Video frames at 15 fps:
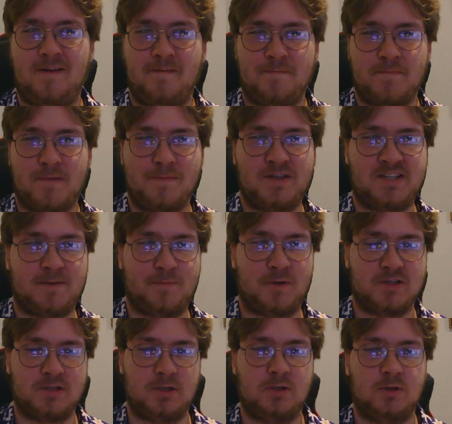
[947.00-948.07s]
maybe some
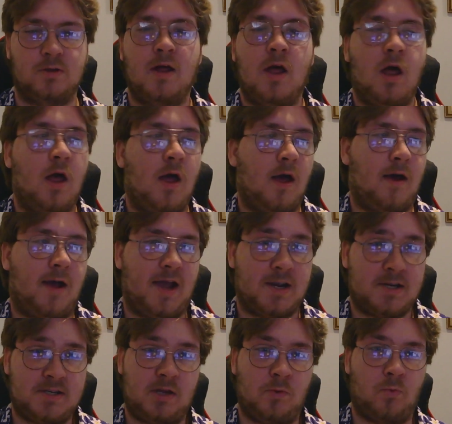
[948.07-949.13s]
Master Duel.
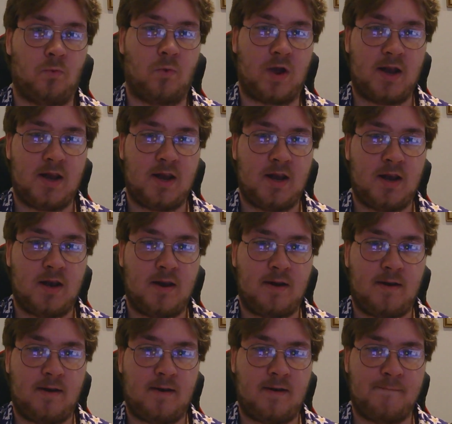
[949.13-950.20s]
Actually,
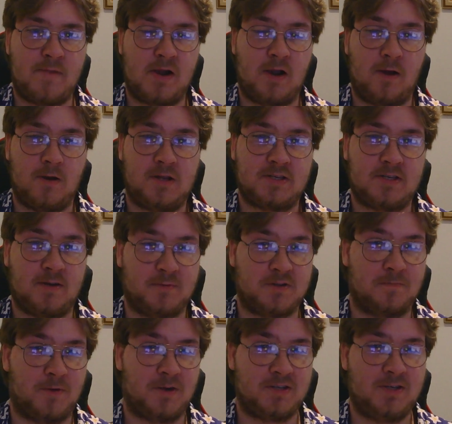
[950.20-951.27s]
when Melodious comes to
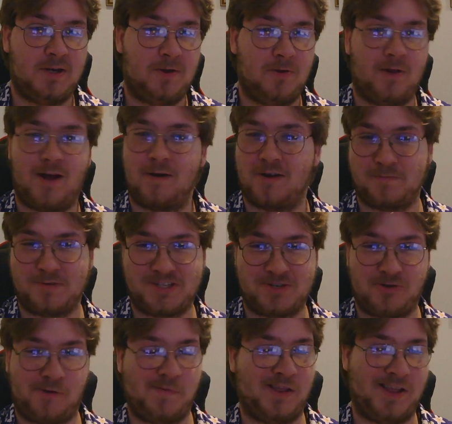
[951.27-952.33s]
Master Duel, I'm going to be
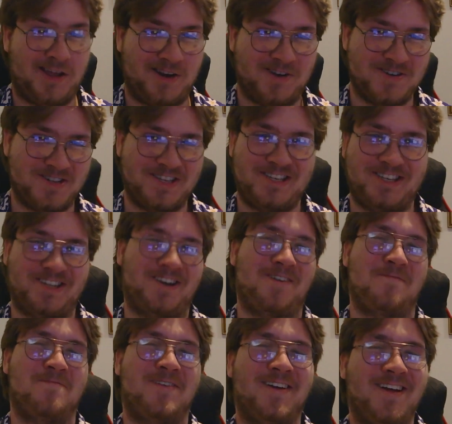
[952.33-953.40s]
streaming that
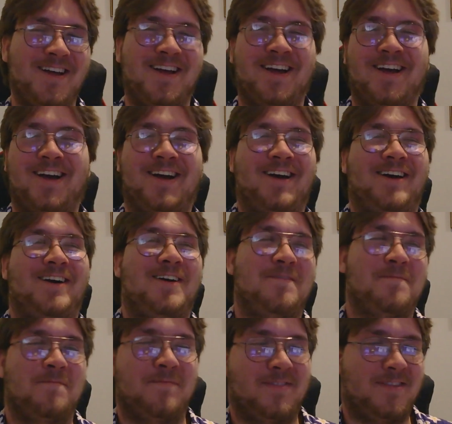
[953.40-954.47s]
non-stop.
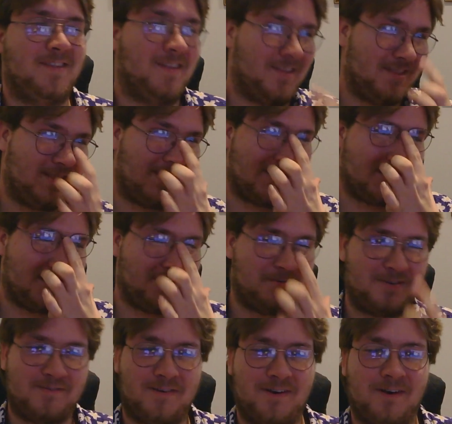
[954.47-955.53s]
That's going to
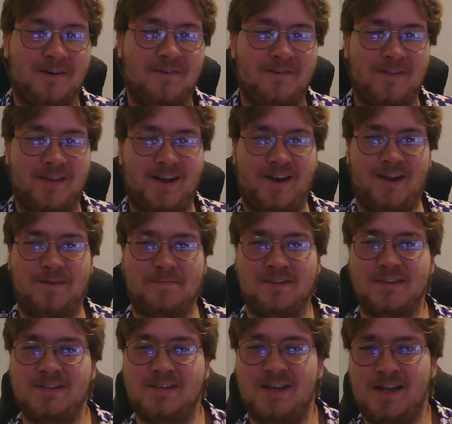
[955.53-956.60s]
be fun when that
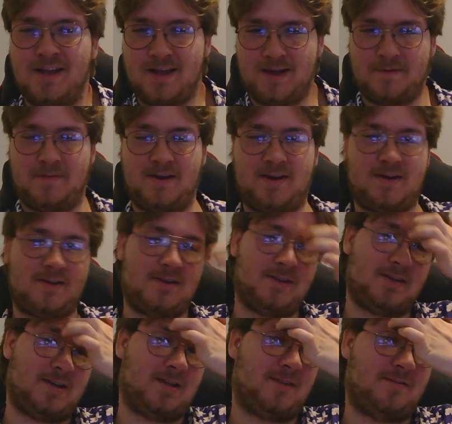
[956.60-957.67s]
happens. But yeah,
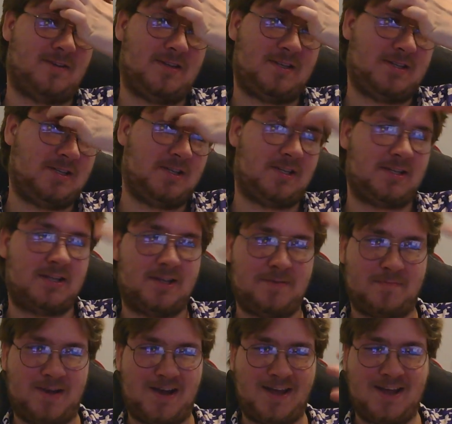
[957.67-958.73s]
otherwise, cheers,
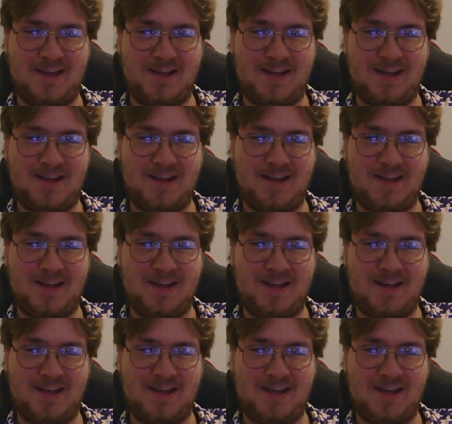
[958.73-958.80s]
bye.